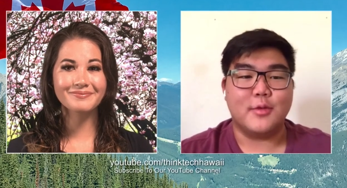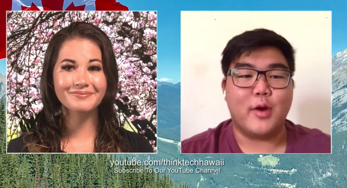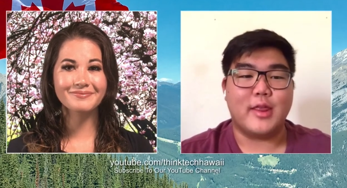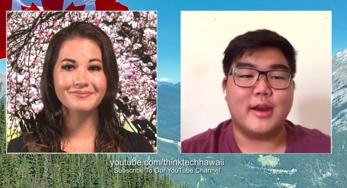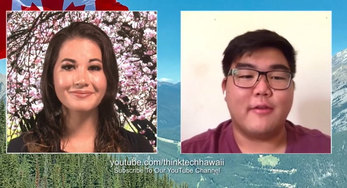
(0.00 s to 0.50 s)
Speaker 1: and the
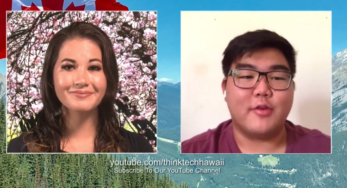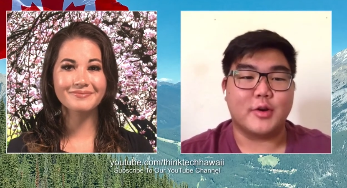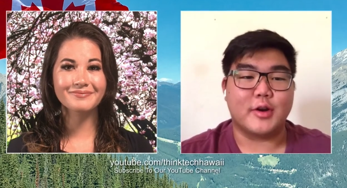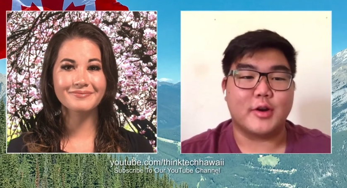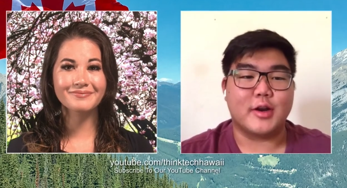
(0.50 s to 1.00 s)
way that
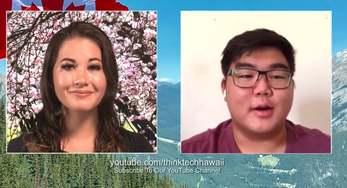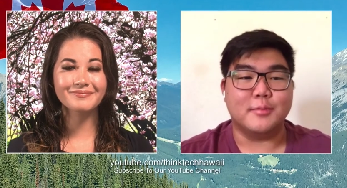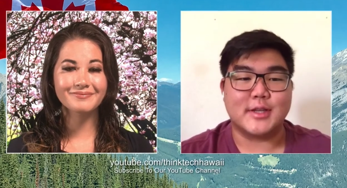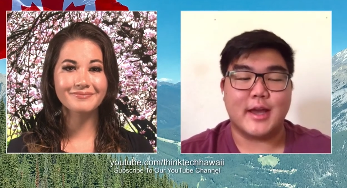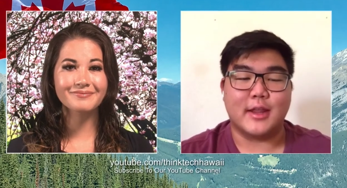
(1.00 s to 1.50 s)
everyone
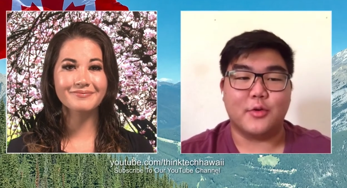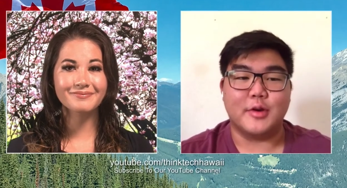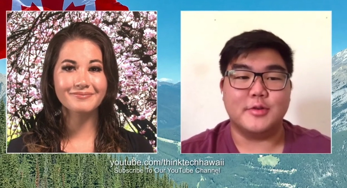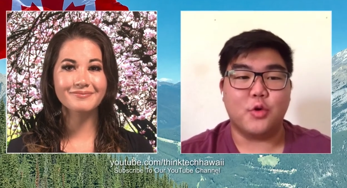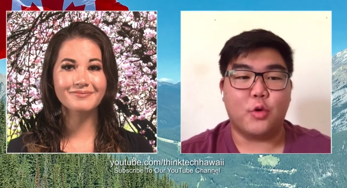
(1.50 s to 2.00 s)
comes
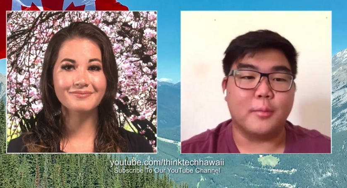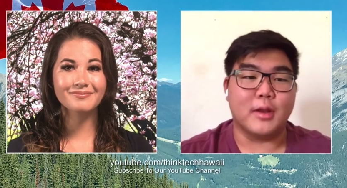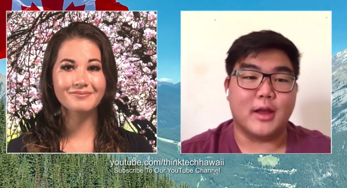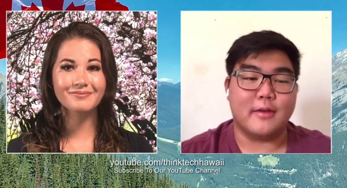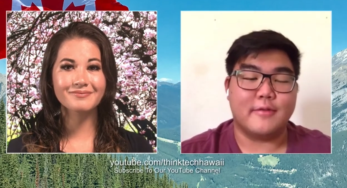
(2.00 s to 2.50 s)
together in dorm
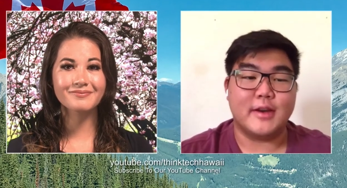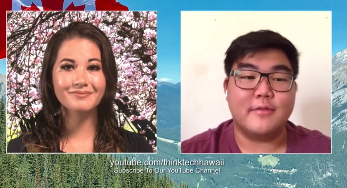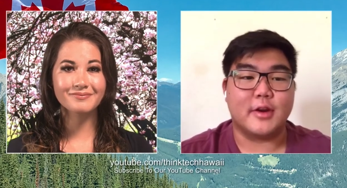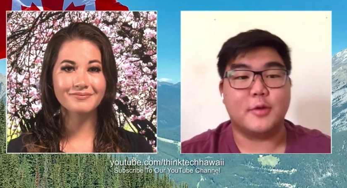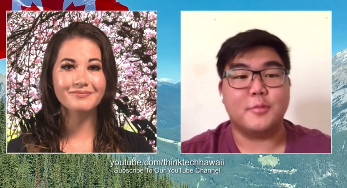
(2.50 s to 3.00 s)
life and
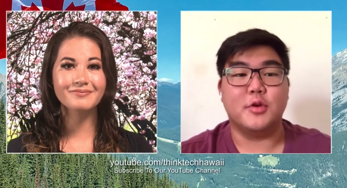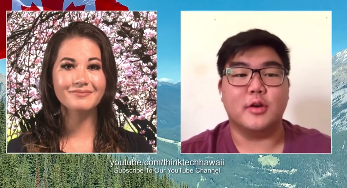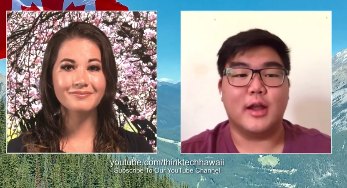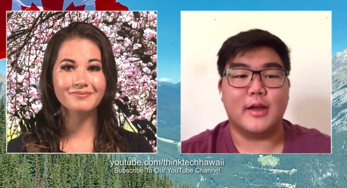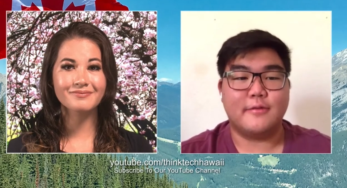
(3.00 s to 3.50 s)
even
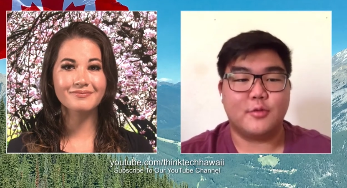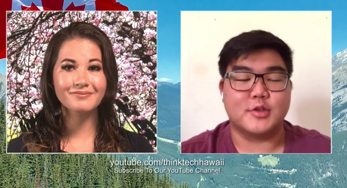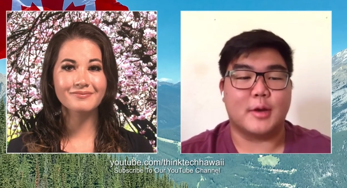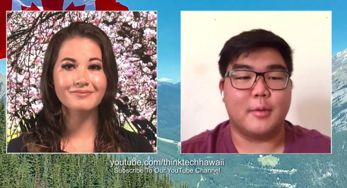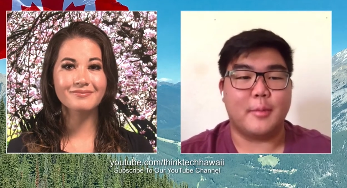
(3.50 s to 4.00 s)
commuter life,
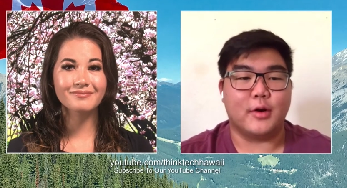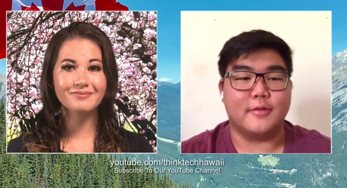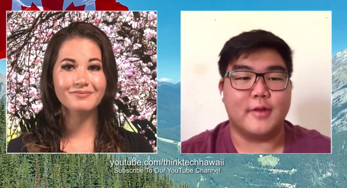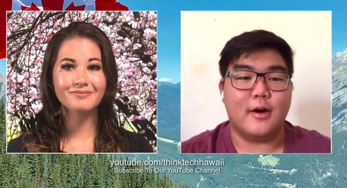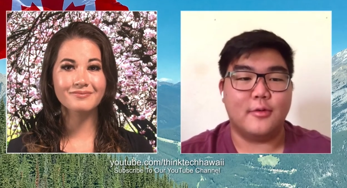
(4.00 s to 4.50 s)
which I'm a part
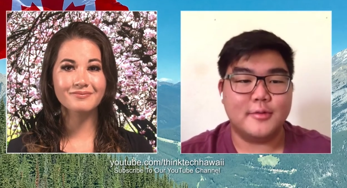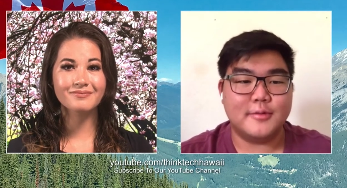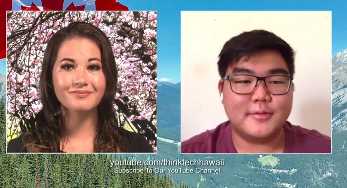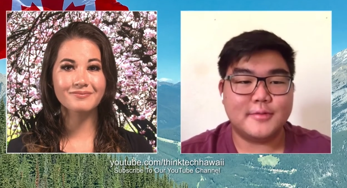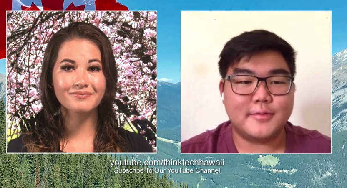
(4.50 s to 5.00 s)
of now.
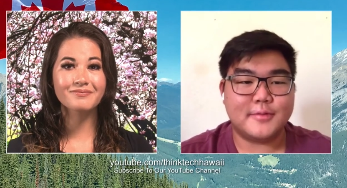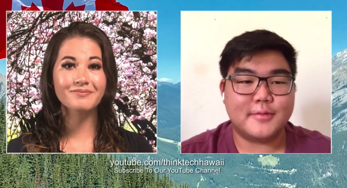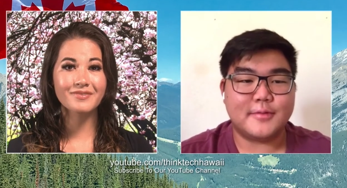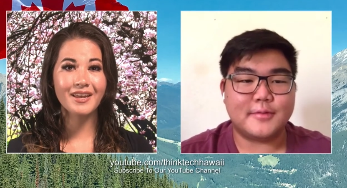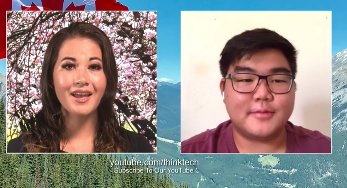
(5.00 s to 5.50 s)

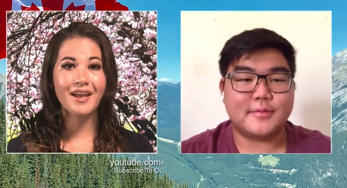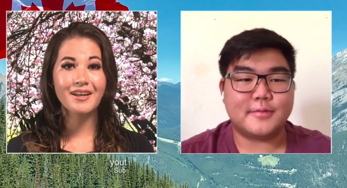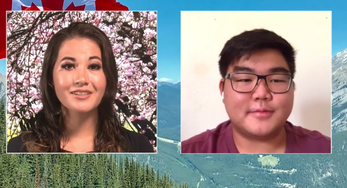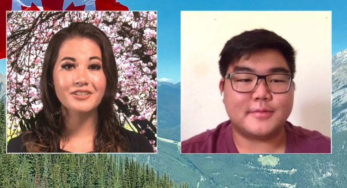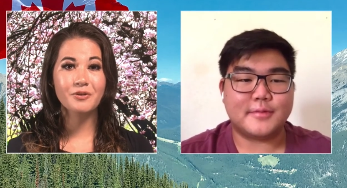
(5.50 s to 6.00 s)

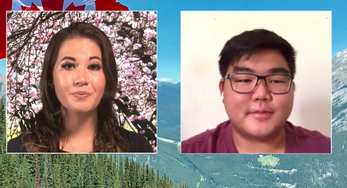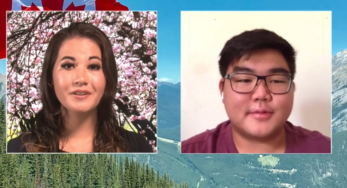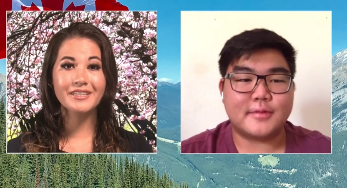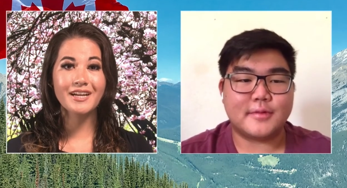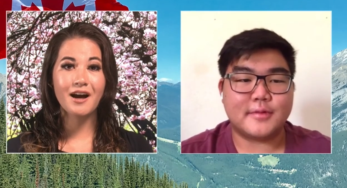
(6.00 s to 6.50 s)
Speaker 2: So
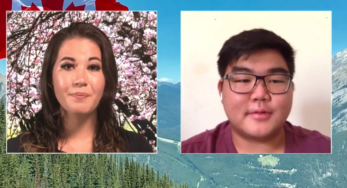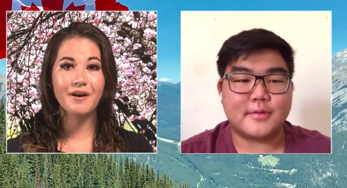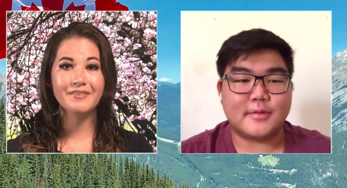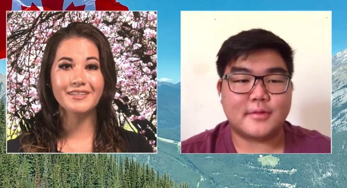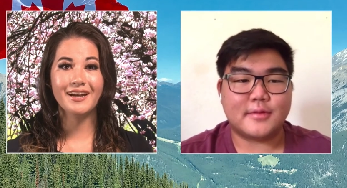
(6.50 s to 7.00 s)
building up
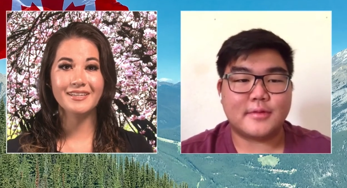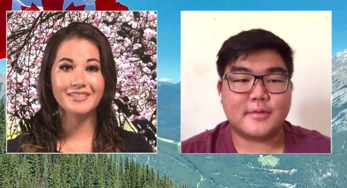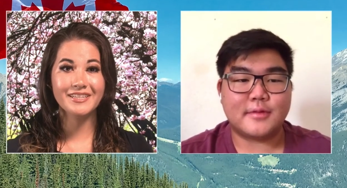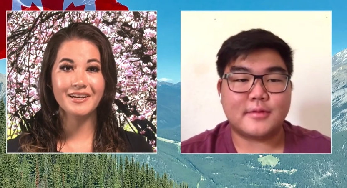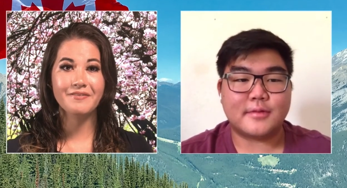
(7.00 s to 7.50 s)
on the
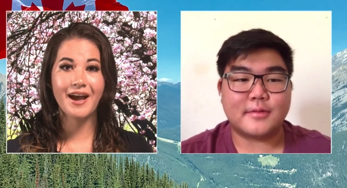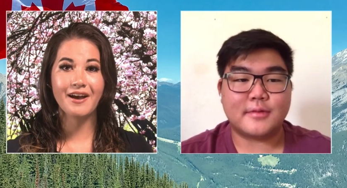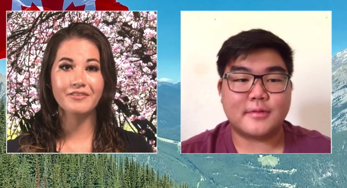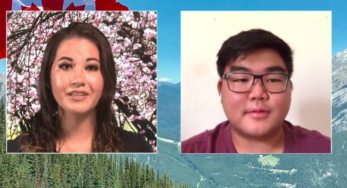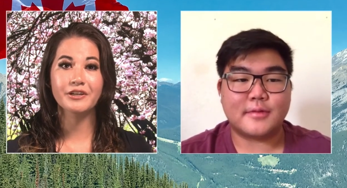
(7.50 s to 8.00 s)
idea of
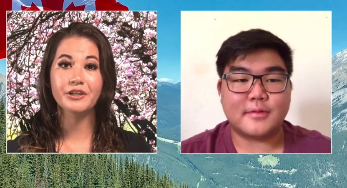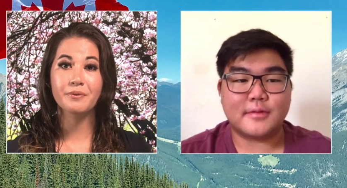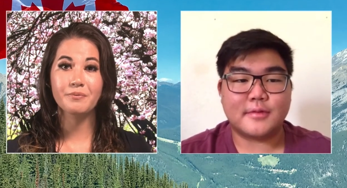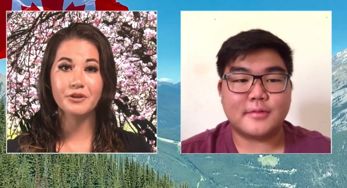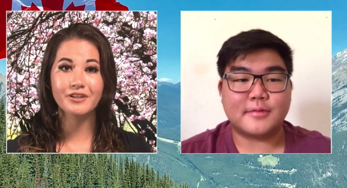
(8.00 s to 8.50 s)
having a
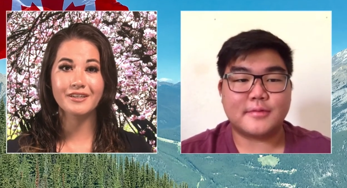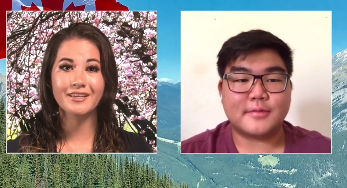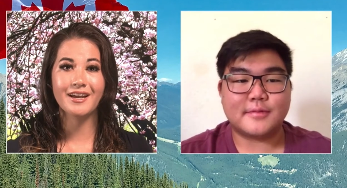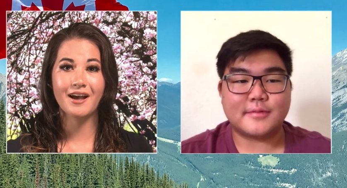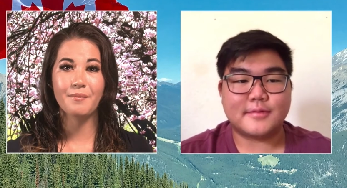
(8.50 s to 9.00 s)

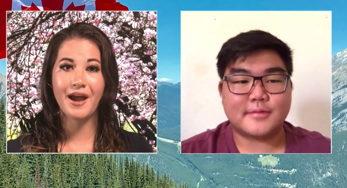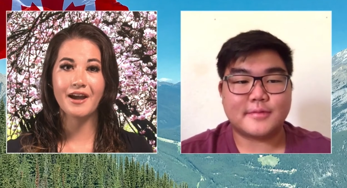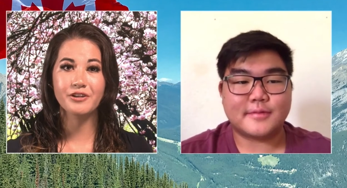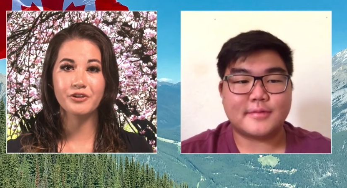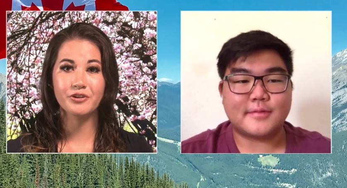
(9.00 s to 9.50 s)
community um,
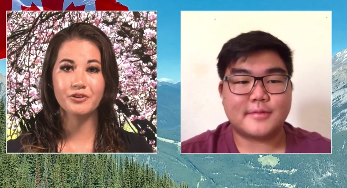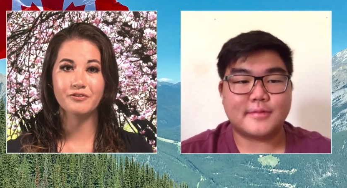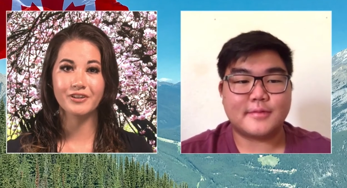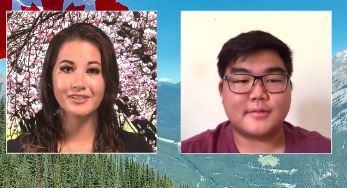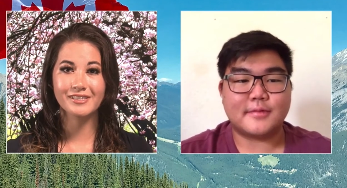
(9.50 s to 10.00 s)
at your
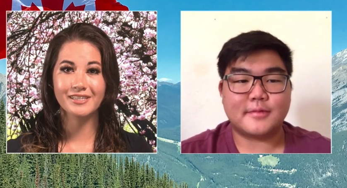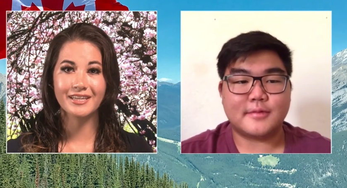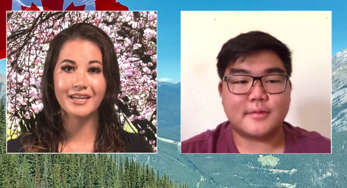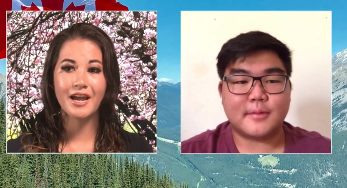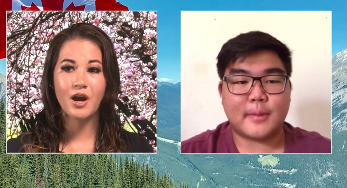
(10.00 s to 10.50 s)

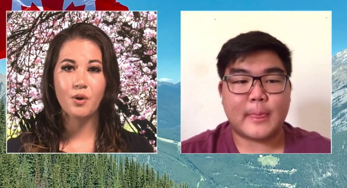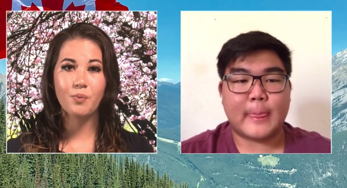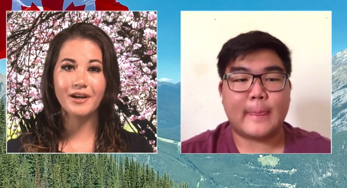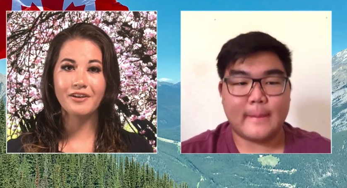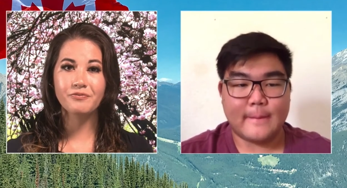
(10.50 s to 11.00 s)
university,
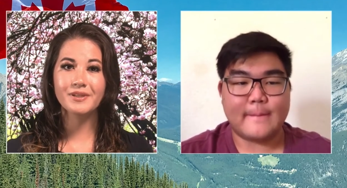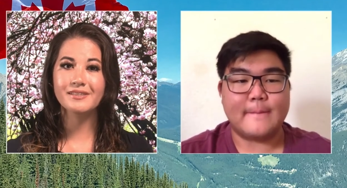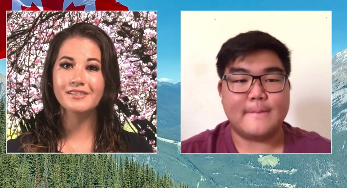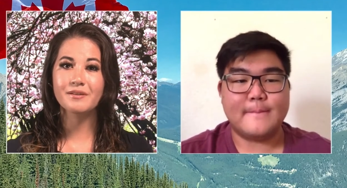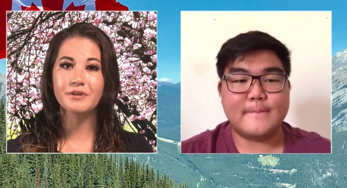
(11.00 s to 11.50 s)
what have
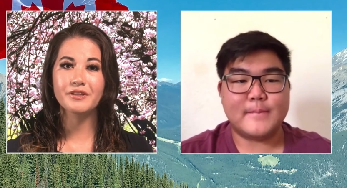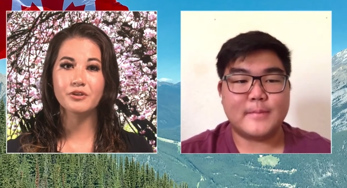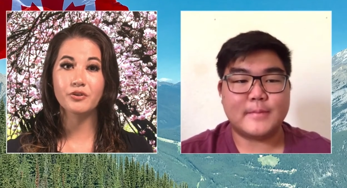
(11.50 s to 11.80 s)
been some of the